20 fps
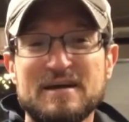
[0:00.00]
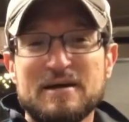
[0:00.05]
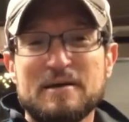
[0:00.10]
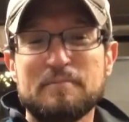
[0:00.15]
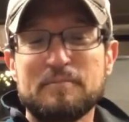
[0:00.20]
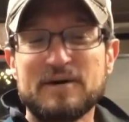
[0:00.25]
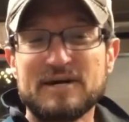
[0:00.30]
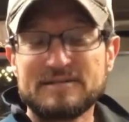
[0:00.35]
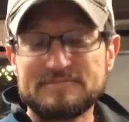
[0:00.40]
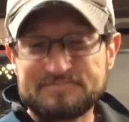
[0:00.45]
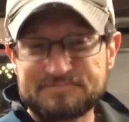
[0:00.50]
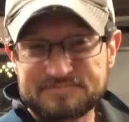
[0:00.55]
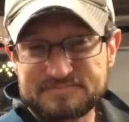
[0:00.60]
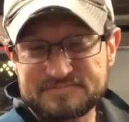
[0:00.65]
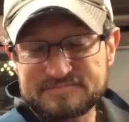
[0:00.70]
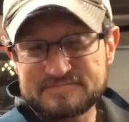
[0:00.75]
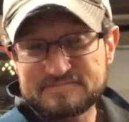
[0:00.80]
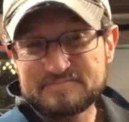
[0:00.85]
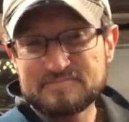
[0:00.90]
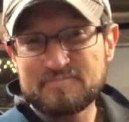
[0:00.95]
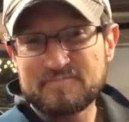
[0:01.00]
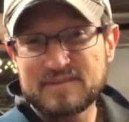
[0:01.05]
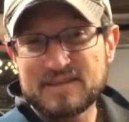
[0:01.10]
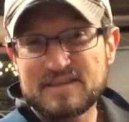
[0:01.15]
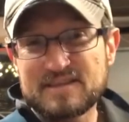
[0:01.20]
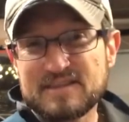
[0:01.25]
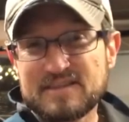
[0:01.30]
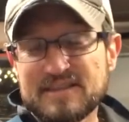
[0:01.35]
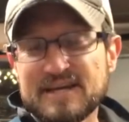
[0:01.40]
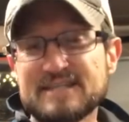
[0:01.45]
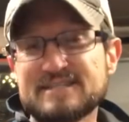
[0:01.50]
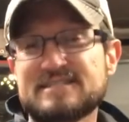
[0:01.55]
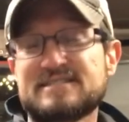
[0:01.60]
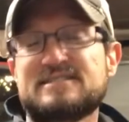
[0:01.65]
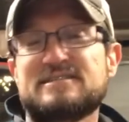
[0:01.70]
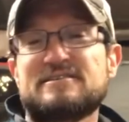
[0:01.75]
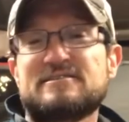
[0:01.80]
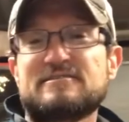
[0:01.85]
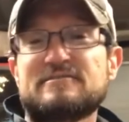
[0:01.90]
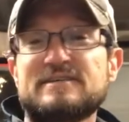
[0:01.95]
but
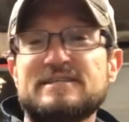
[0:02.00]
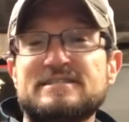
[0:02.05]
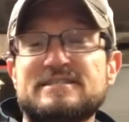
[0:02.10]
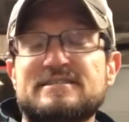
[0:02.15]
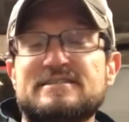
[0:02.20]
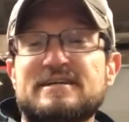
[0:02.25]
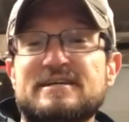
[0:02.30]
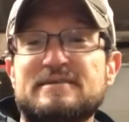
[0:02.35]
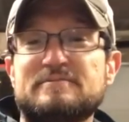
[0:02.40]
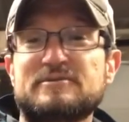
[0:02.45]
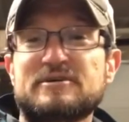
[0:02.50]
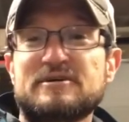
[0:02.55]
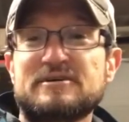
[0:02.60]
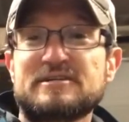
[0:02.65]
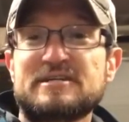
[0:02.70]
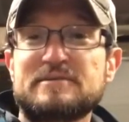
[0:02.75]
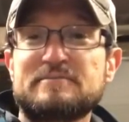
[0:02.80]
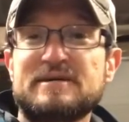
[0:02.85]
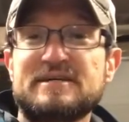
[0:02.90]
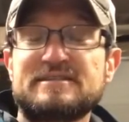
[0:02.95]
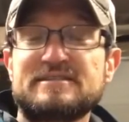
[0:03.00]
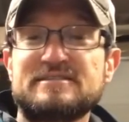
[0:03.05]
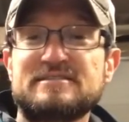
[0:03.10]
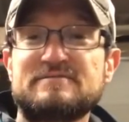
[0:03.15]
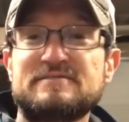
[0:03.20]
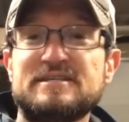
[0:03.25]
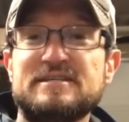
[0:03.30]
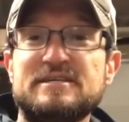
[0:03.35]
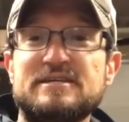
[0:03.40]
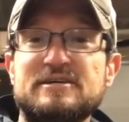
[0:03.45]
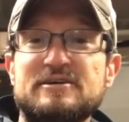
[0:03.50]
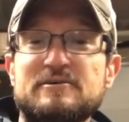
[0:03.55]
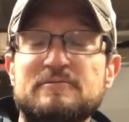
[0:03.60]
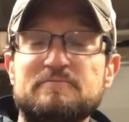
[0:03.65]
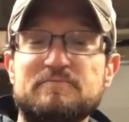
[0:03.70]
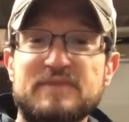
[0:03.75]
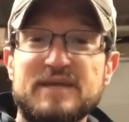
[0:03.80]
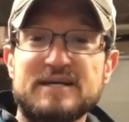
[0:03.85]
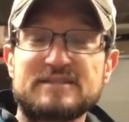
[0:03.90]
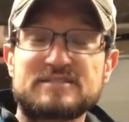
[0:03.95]
that's the reason that I'm talking about this
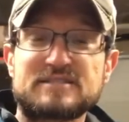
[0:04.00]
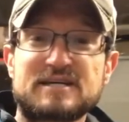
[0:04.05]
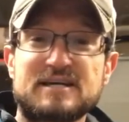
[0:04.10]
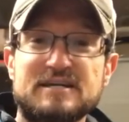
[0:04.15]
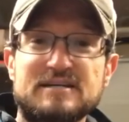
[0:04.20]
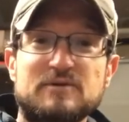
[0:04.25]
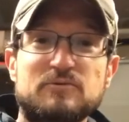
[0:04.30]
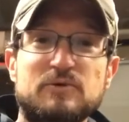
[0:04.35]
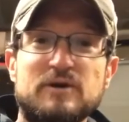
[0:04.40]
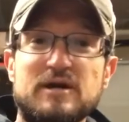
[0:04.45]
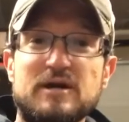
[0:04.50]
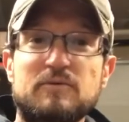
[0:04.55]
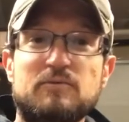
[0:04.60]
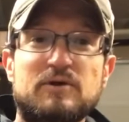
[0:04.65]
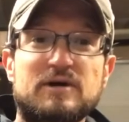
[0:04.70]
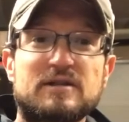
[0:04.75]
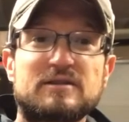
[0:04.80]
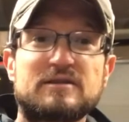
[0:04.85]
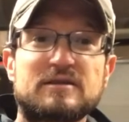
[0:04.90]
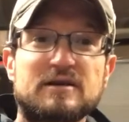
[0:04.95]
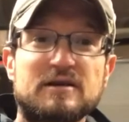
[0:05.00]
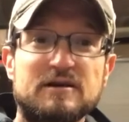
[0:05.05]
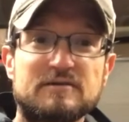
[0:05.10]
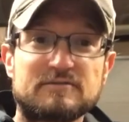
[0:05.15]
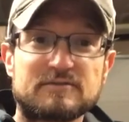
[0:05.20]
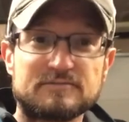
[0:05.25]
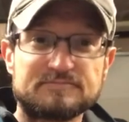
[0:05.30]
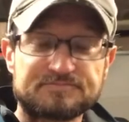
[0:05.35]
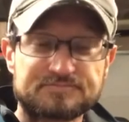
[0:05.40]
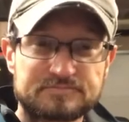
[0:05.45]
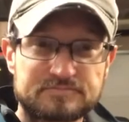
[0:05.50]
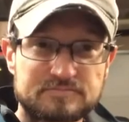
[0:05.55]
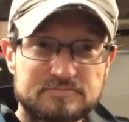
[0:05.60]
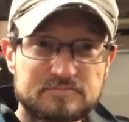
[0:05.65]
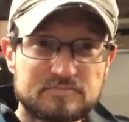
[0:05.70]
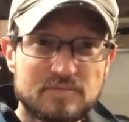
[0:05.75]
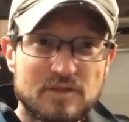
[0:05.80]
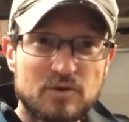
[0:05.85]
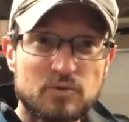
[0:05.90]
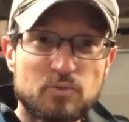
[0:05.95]
video. That's kind of what I wanted to cover
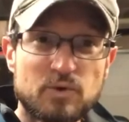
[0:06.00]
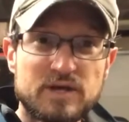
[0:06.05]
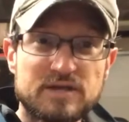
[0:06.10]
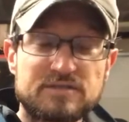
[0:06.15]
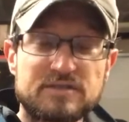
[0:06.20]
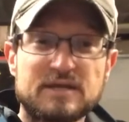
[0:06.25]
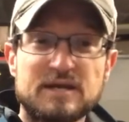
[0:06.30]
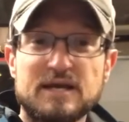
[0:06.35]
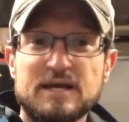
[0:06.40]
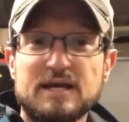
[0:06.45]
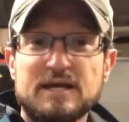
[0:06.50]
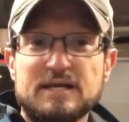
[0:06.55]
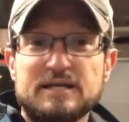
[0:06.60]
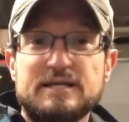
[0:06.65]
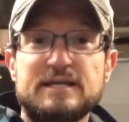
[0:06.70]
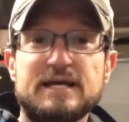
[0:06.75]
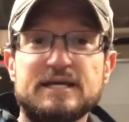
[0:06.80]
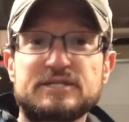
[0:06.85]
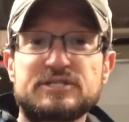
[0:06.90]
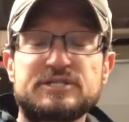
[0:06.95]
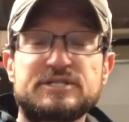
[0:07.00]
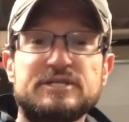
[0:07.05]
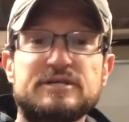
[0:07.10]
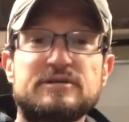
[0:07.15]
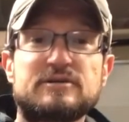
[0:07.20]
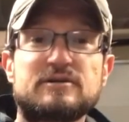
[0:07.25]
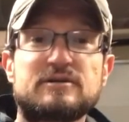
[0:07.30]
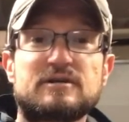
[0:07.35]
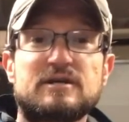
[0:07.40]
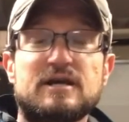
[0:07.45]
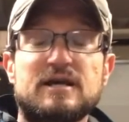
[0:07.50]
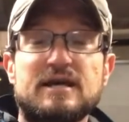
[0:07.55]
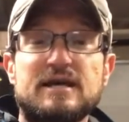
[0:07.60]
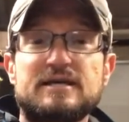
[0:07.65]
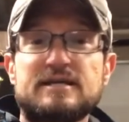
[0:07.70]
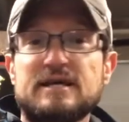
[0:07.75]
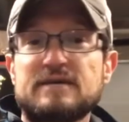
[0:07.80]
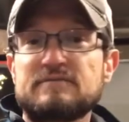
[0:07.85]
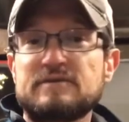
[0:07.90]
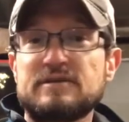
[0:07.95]
with next year
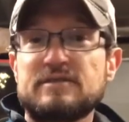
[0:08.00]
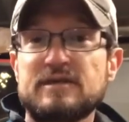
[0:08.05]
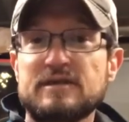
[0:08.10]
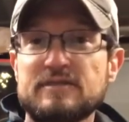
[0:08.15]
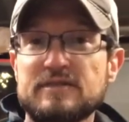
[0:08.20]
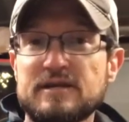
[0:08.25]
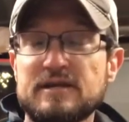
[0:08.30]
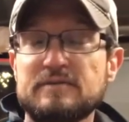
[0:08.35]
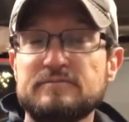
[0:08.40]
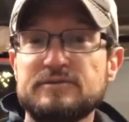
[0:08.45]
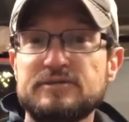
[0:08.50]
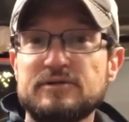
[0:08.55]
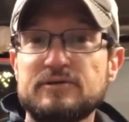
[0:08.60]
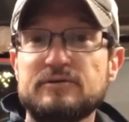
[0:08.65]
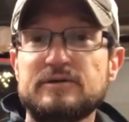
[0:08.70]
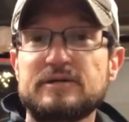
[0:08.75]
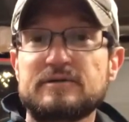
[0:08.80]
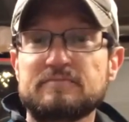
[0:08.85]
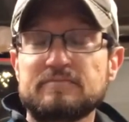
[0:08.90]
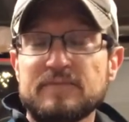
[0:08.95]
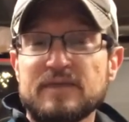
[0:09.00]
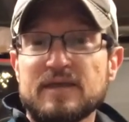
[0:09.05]
and everything that I'm doing